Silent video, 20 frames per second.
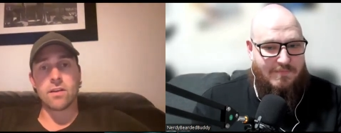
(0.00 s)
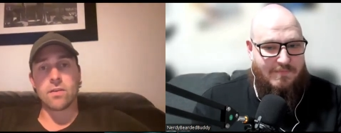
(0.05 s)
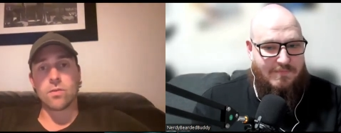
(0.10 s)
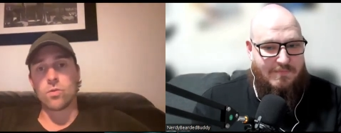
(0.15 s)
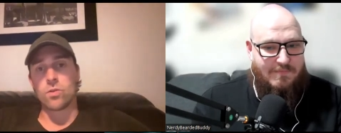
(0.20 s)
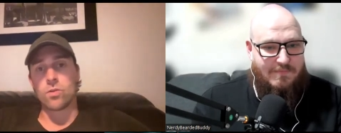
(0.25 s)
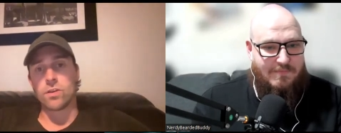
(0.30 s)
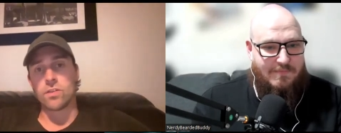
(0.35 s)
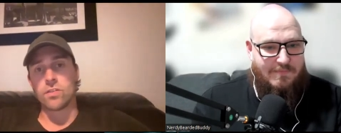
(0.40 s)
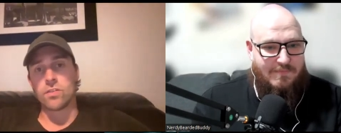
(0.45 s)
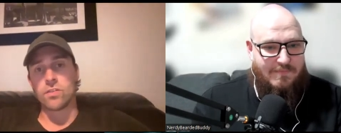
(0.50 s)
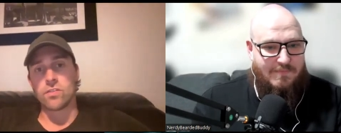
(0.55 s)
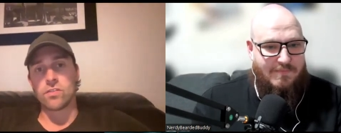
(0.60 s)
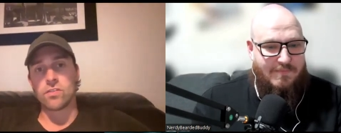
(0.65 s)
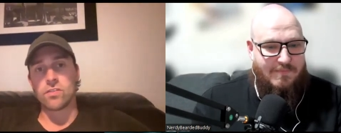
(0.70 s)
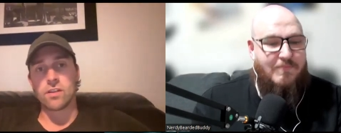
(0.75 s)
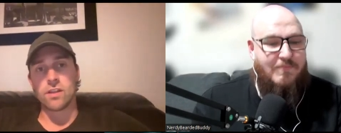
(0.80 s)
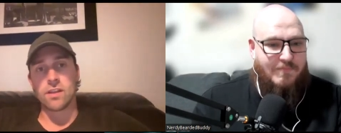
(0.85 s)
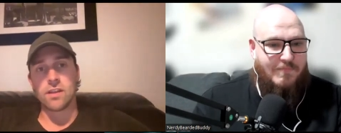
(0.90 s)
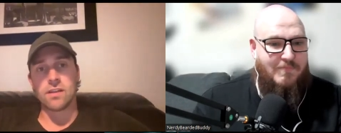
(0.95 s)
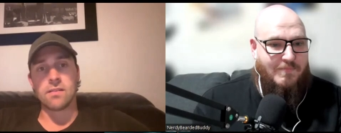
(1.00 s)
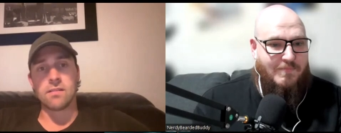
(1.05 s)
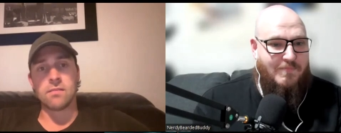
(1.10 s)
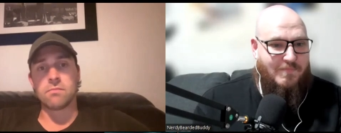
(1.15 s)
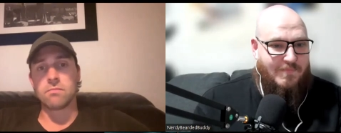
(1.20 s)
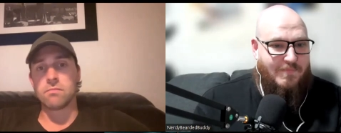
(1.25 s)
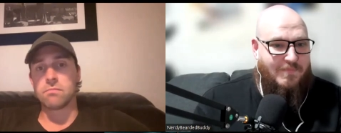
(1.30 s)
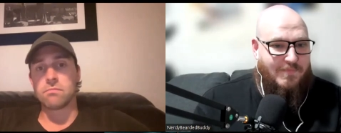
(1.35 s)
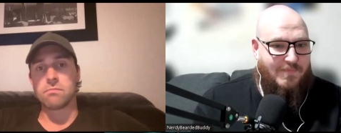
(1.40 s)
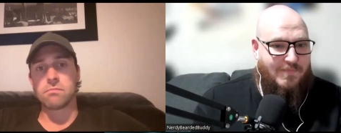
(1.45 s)
Speaker 1: a, an audience
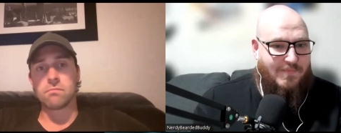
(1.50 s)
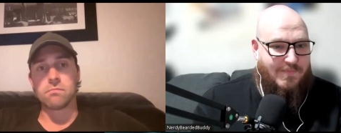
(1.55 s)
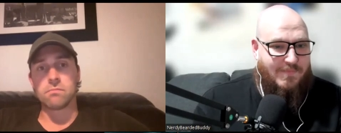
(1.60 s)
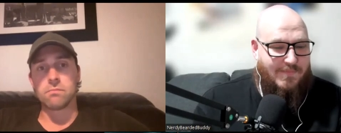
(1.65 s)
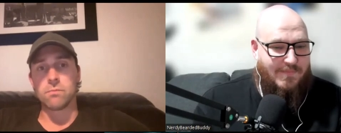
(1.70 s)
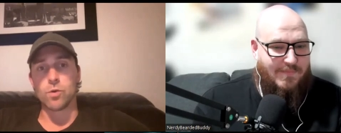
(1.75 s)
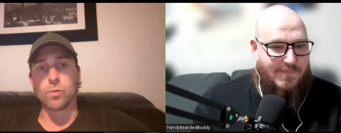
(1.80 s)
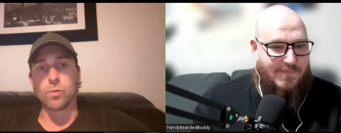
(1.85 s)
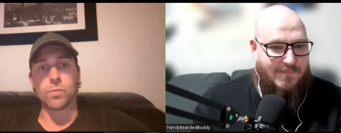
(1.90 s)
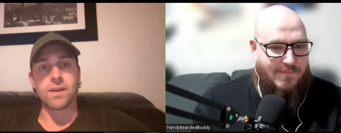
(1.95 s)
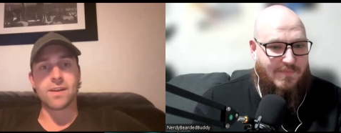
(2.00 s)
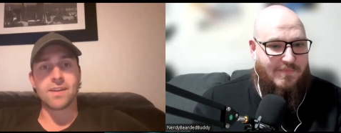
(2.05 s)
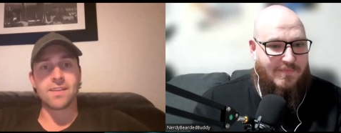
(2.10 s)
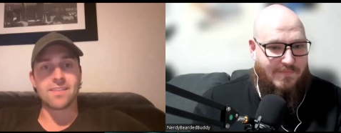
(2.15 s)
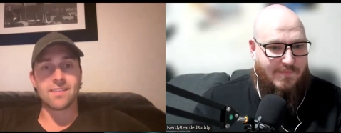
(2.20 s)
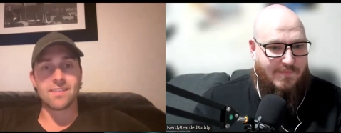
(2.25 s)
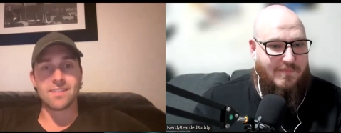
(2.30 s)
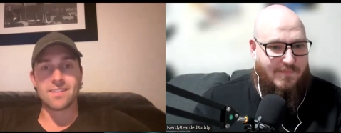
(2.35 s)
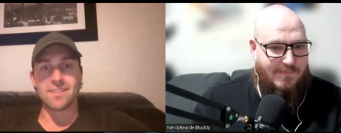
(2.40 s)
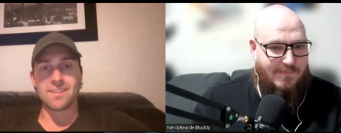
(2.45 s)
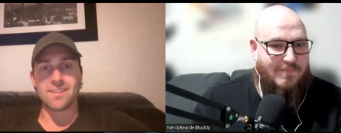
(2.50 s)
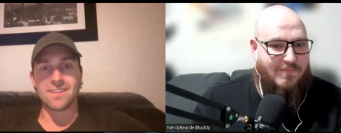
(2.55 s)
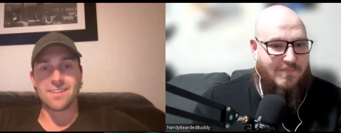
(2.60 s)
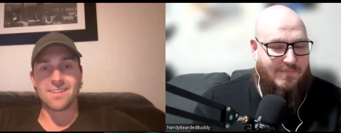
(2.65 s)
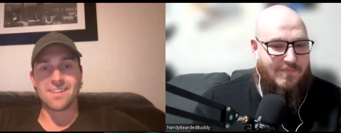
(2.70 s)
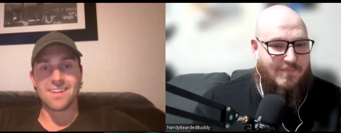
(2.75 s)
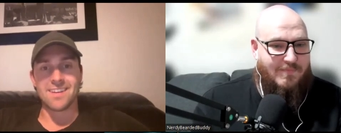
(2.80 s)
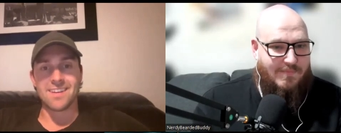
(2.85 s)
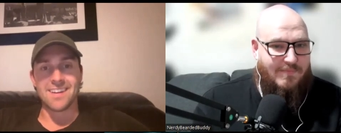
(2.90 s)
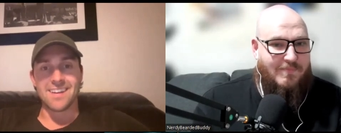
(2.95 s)
in more places
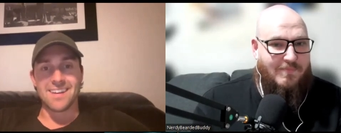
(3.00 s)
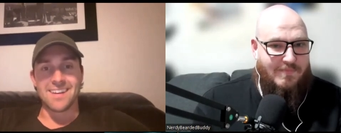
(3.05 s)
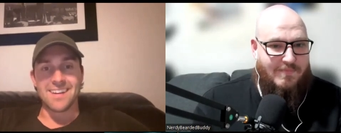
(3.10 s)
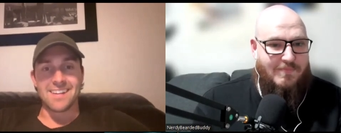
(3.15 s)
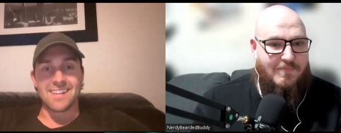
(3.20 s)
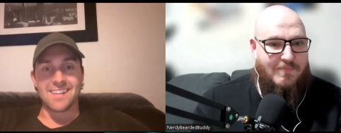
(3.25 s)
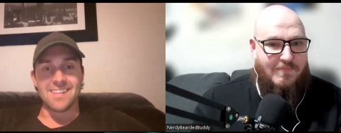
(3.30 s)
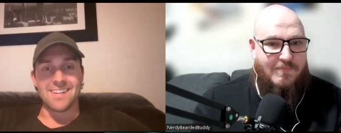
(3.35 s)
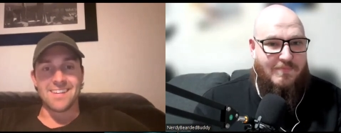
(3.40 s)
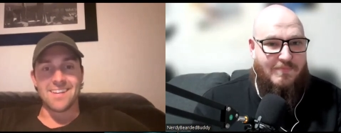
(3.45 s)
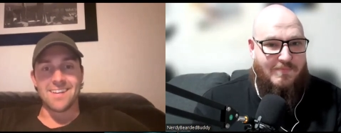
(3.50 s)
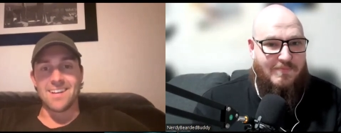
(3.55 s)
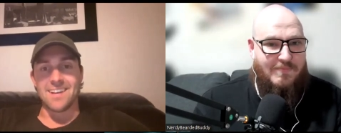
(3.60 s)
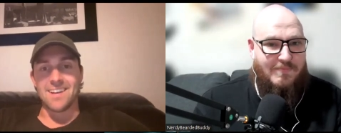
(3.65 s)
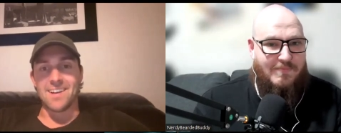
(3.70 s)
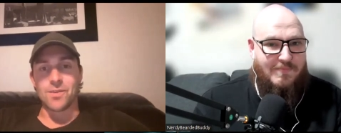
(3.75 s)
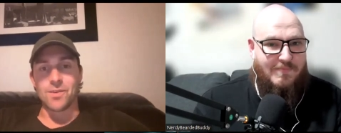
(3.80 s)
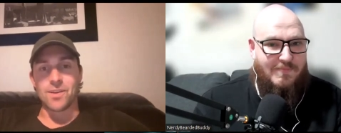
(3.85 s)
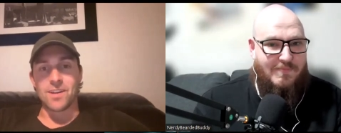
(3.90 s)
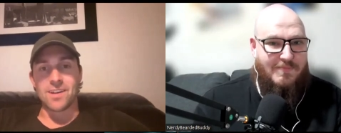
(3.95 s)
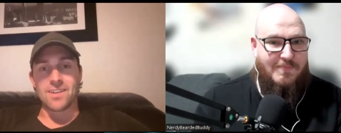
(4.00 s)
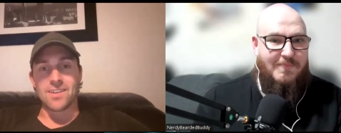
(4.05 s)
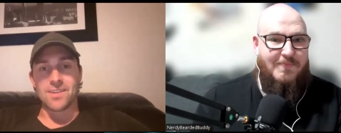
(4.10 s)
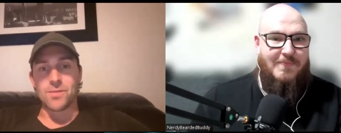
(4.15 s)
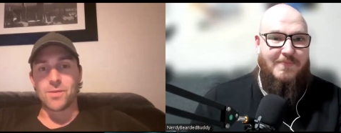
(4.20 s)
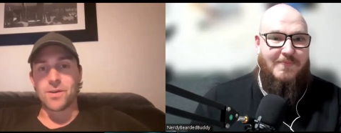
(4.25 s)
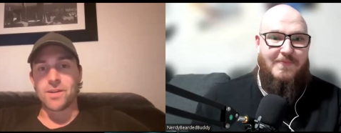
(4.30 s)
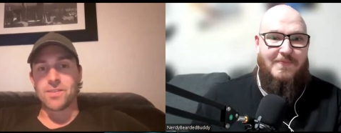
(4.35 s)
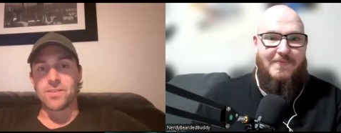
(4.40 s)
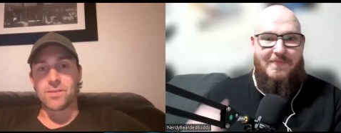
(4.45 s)
than than little old
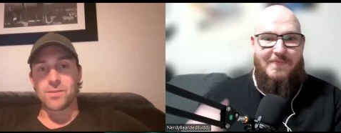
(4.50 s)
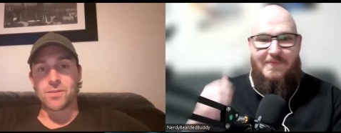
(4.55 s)
England where